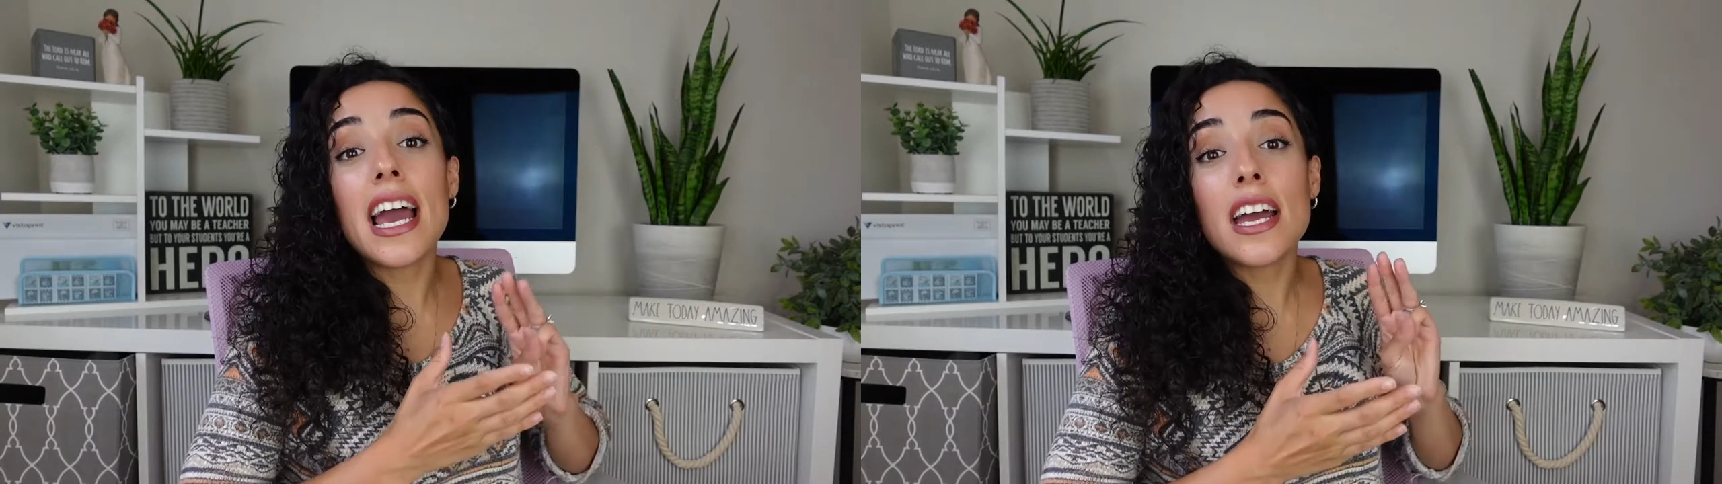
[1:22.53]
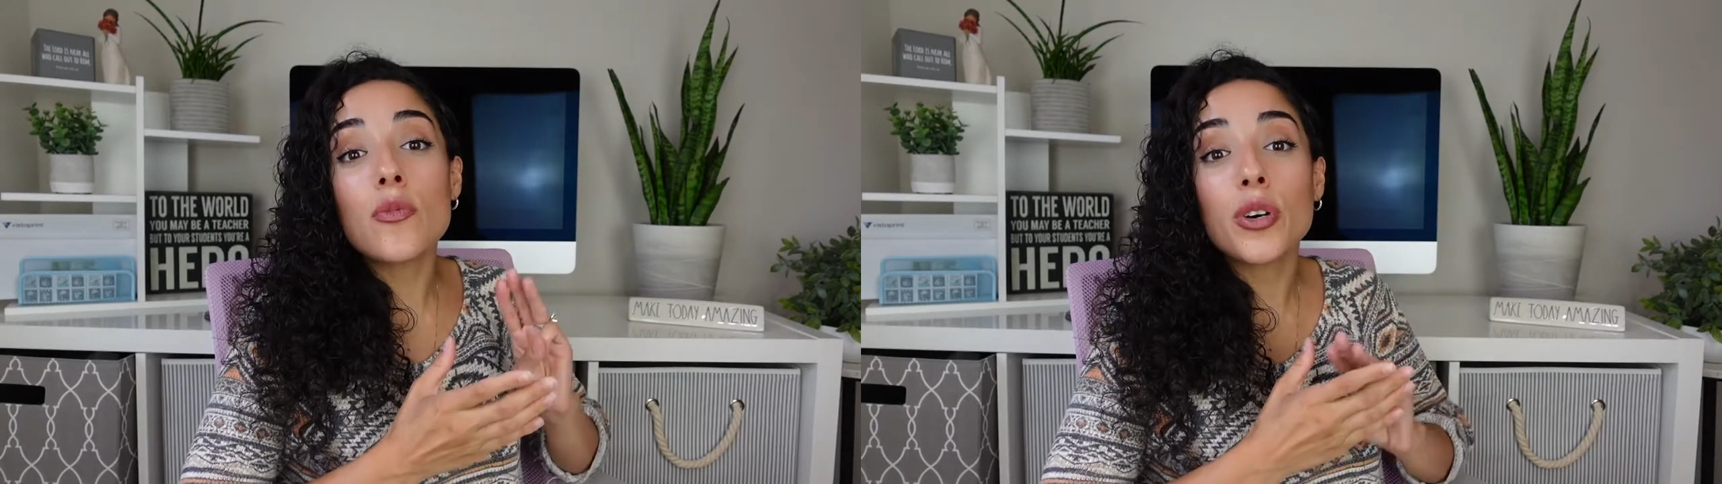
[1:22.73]

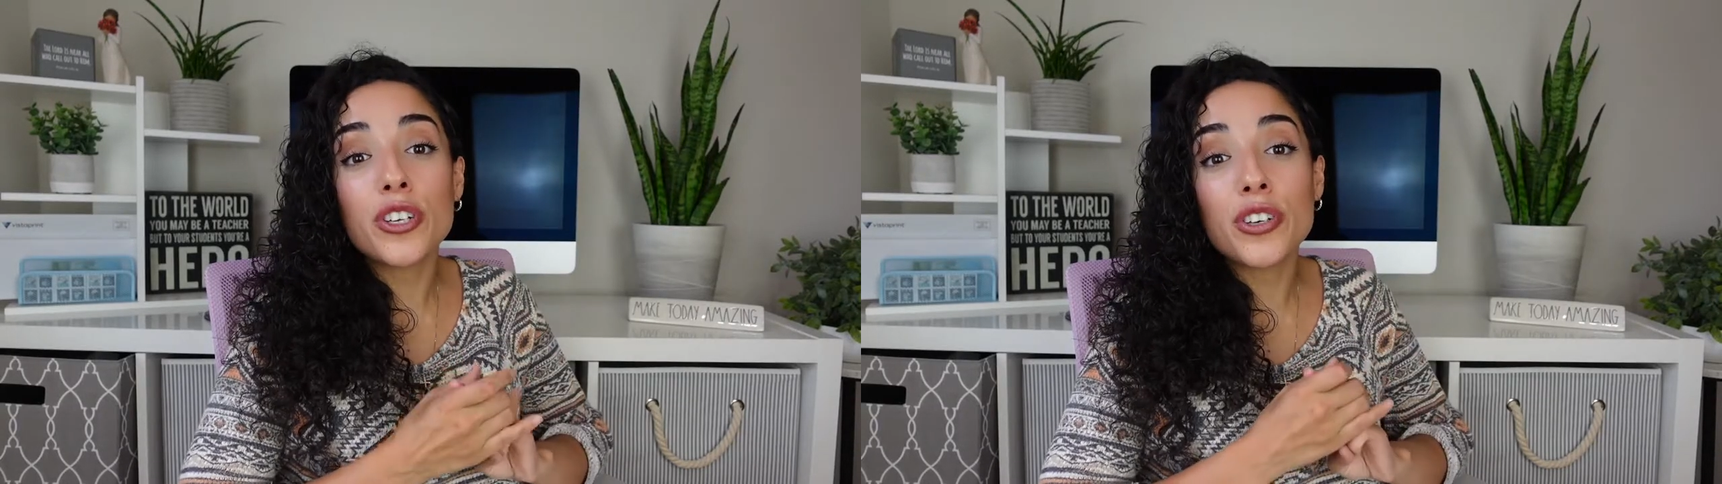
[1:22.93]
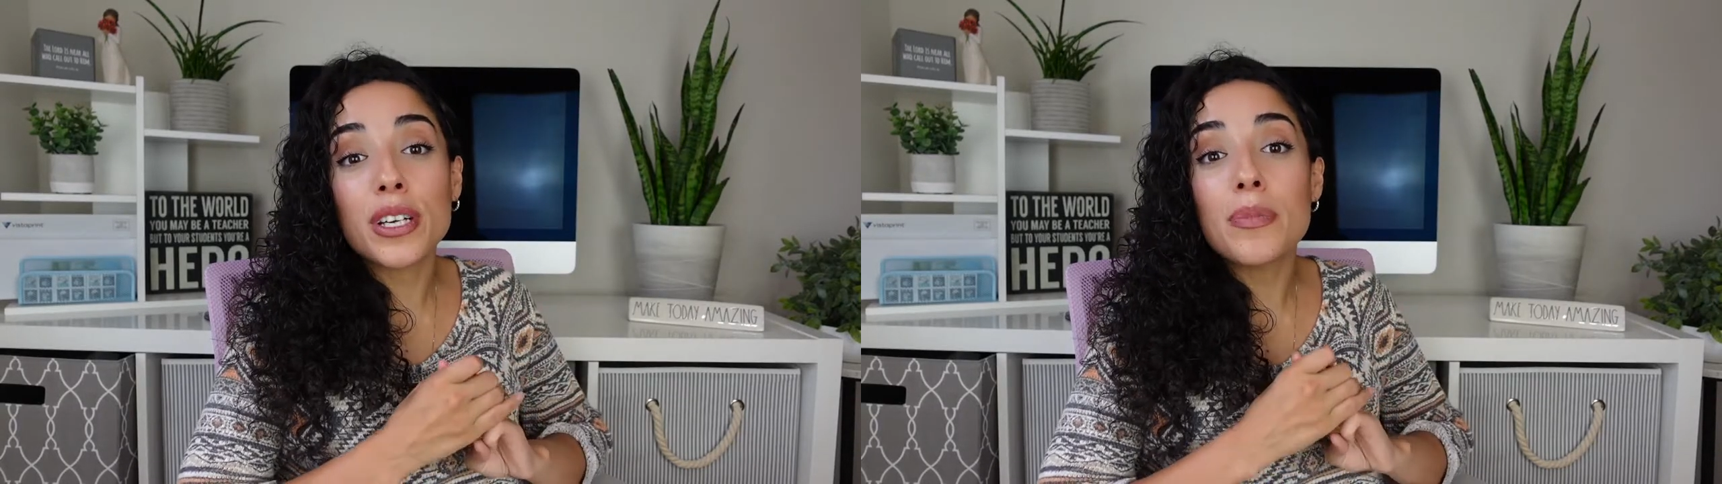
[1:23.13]
and what
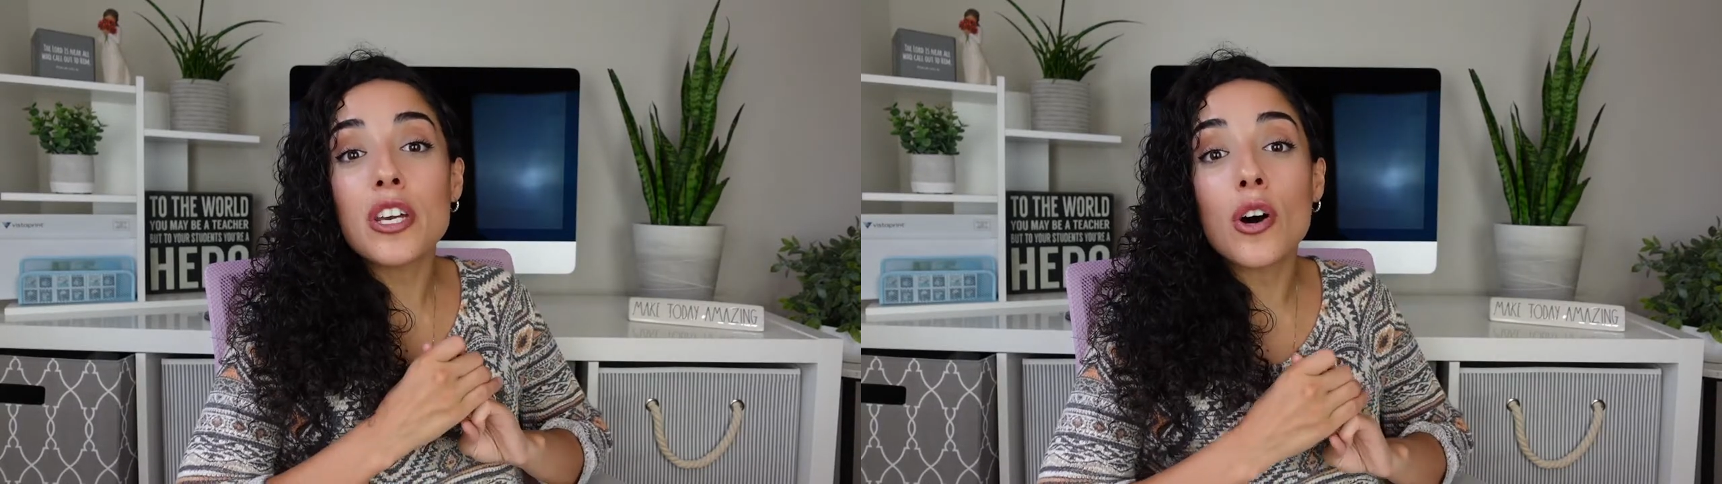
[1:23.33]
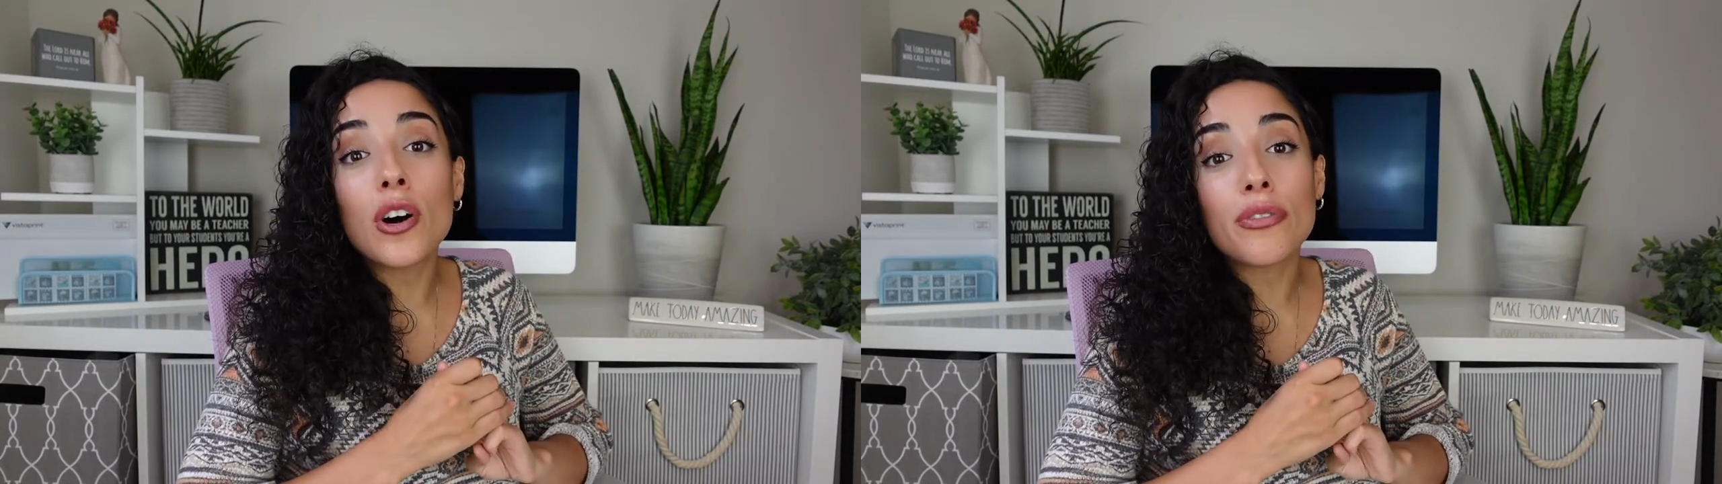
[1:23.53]
you're going to be
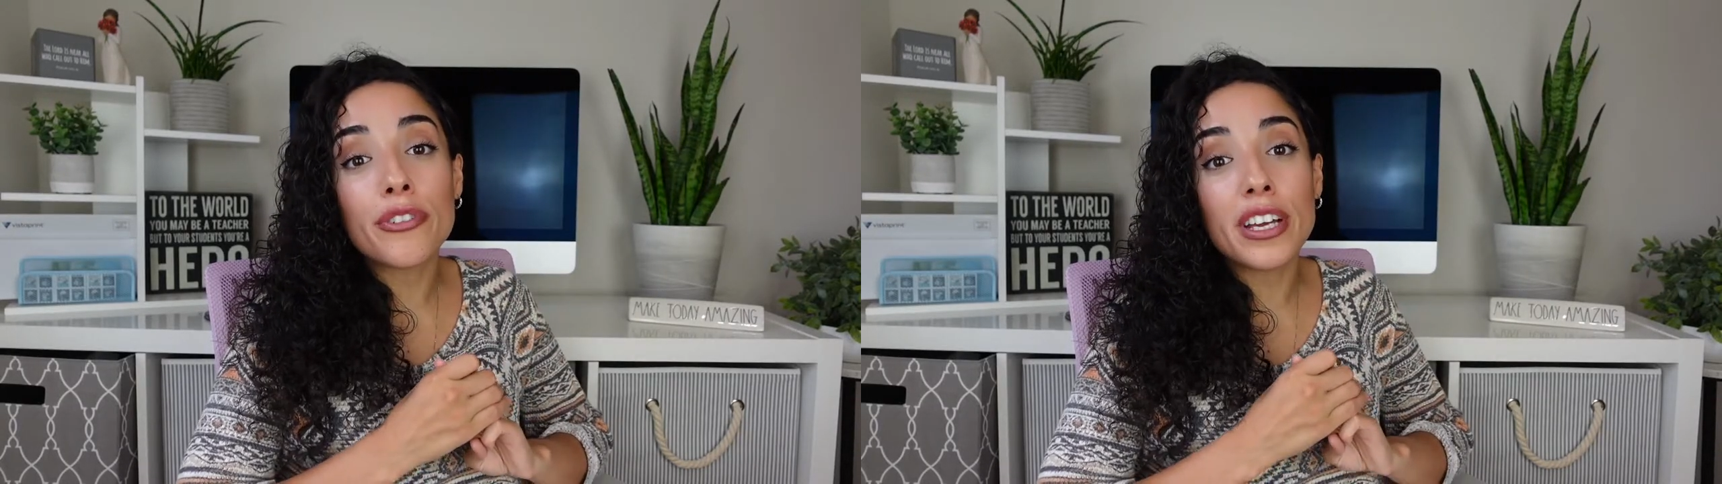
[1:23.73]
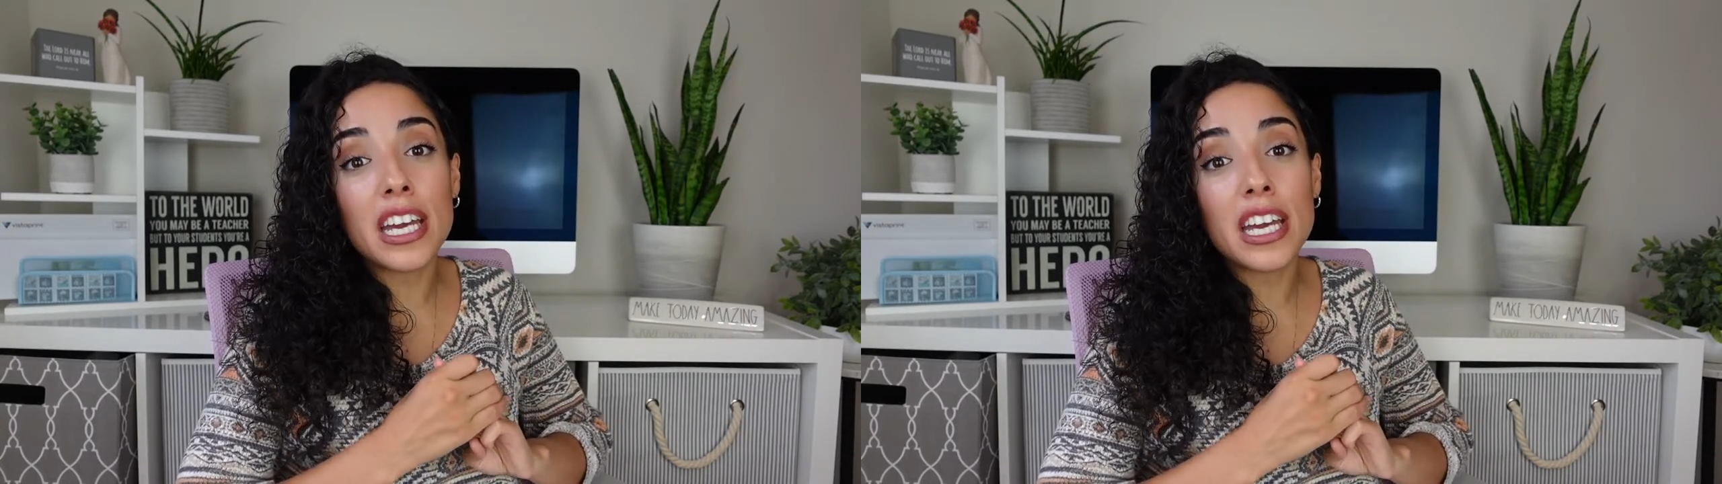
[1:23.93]
offering